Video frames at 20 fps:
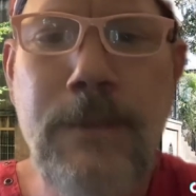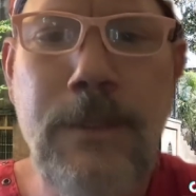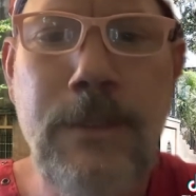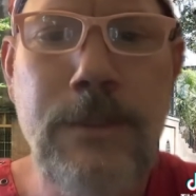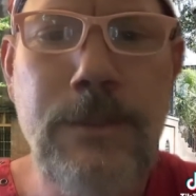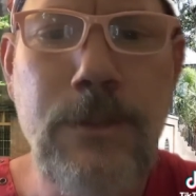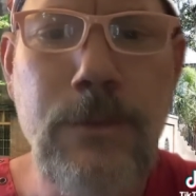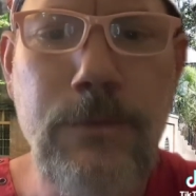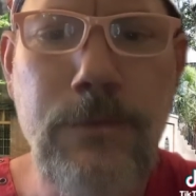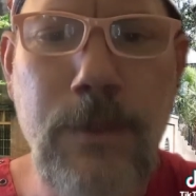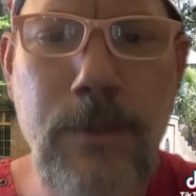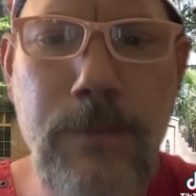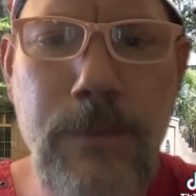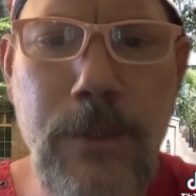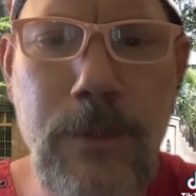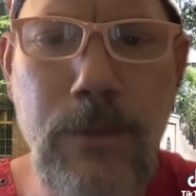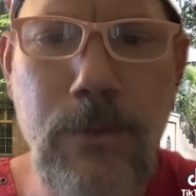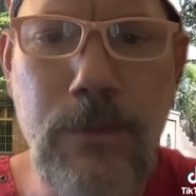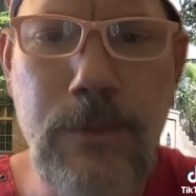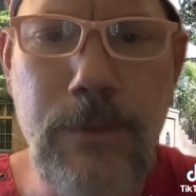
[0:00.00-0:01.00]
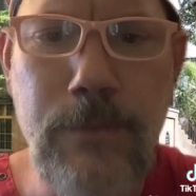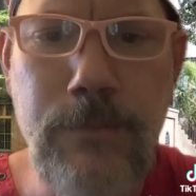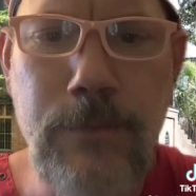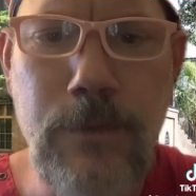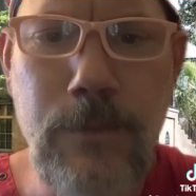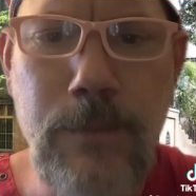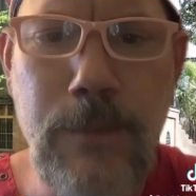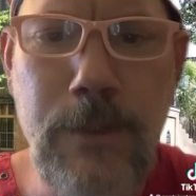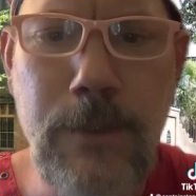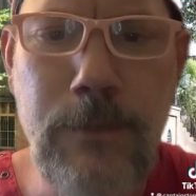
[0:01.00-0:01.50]
She was up there only a few
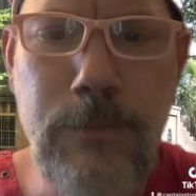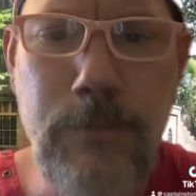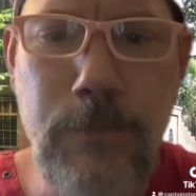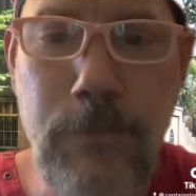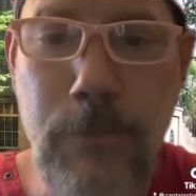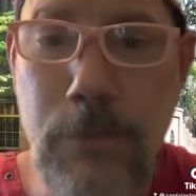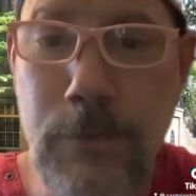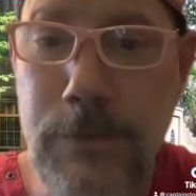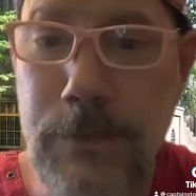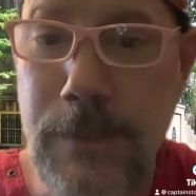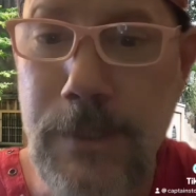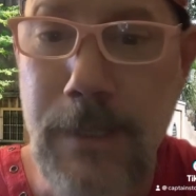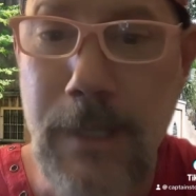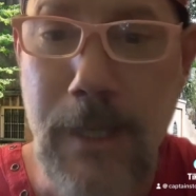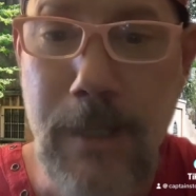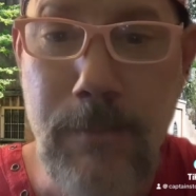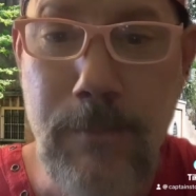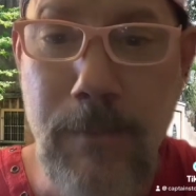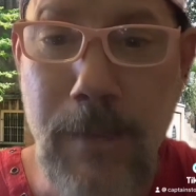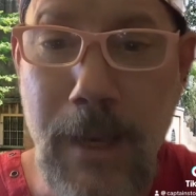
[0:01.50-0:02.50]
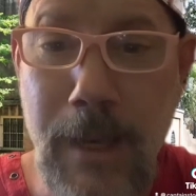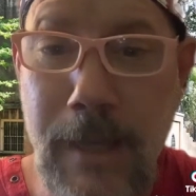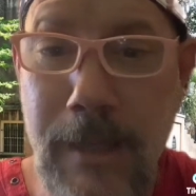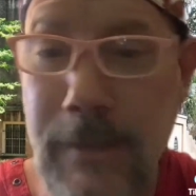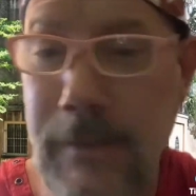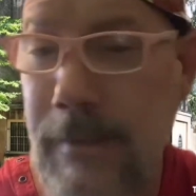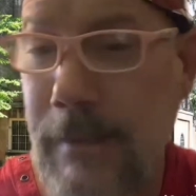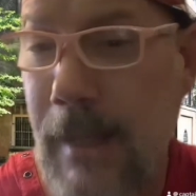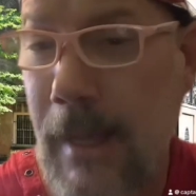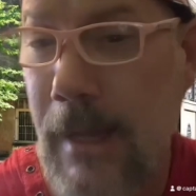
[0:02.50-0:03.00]
minutes before she came back
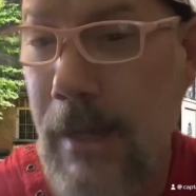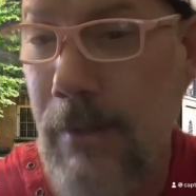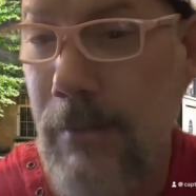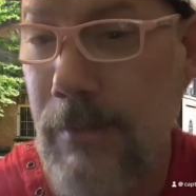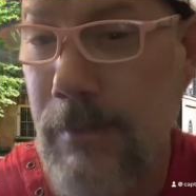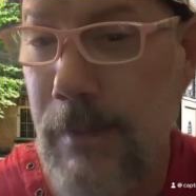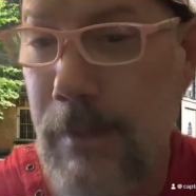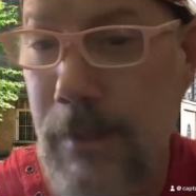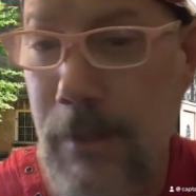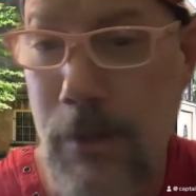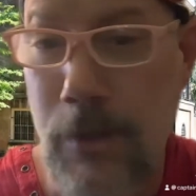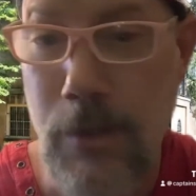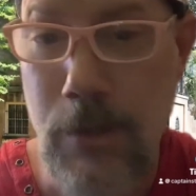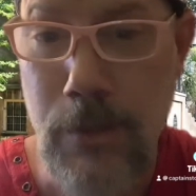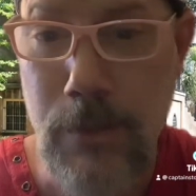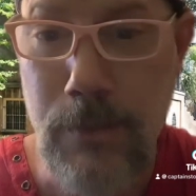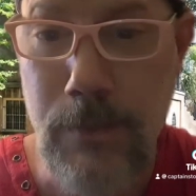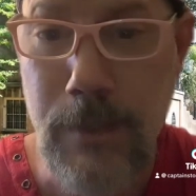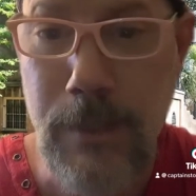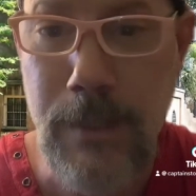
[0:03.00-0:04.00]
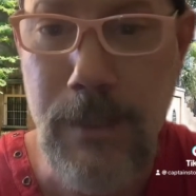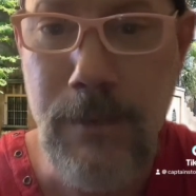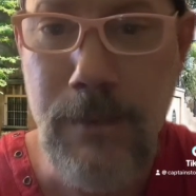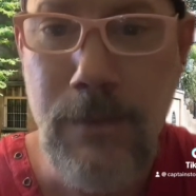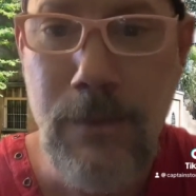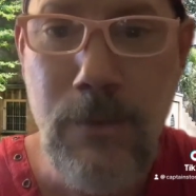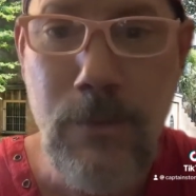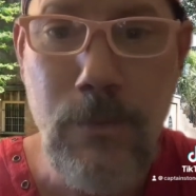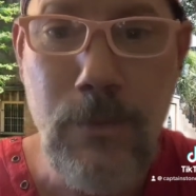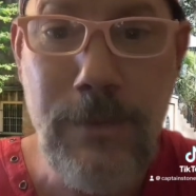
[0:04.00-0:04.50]
down in a hurry
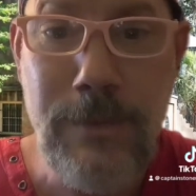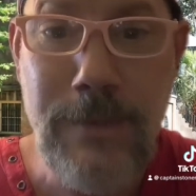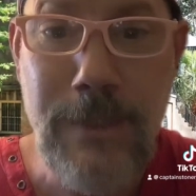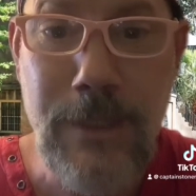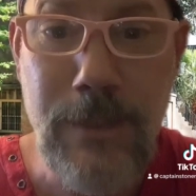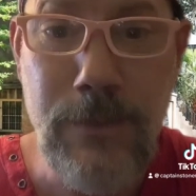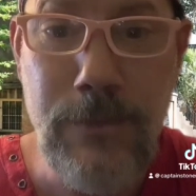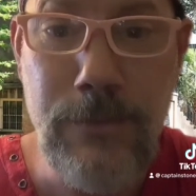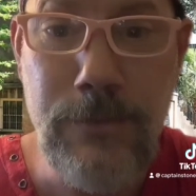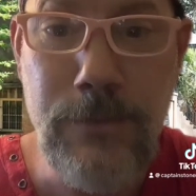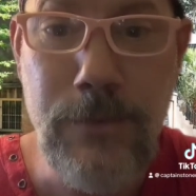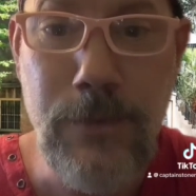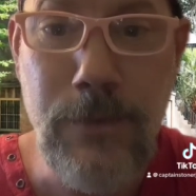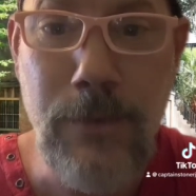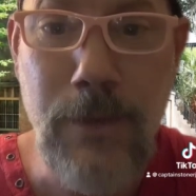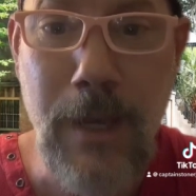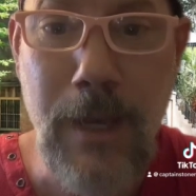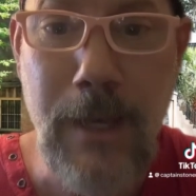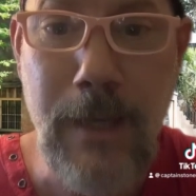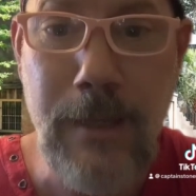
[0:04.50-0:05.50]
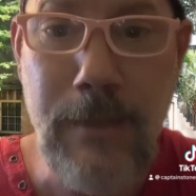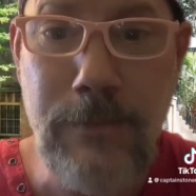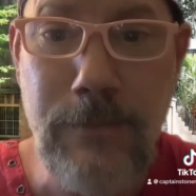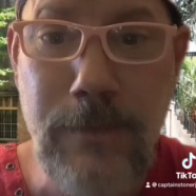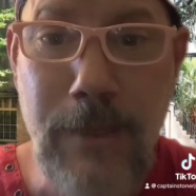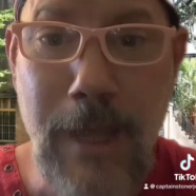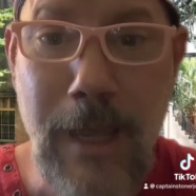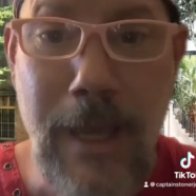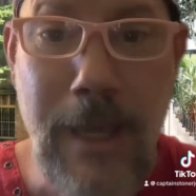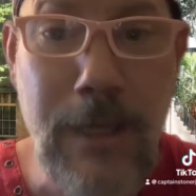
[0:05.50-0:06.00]
with tears in her eyes and
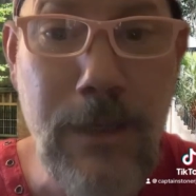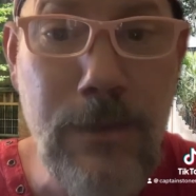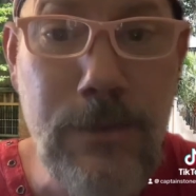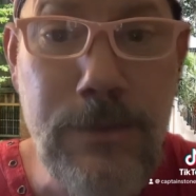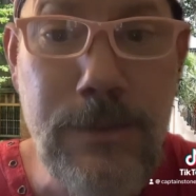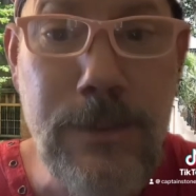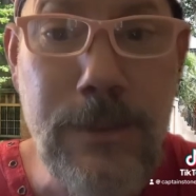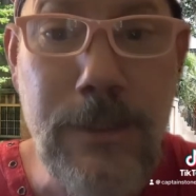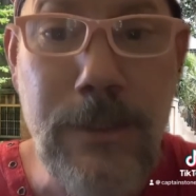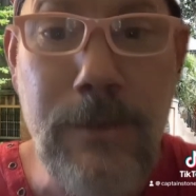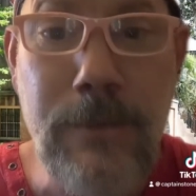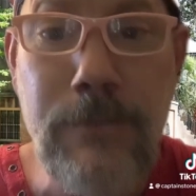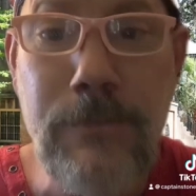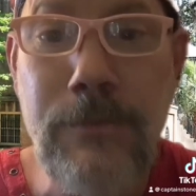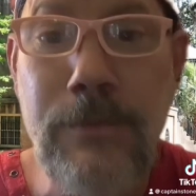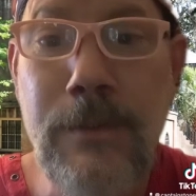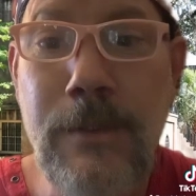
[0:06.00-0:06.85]
a handkerchief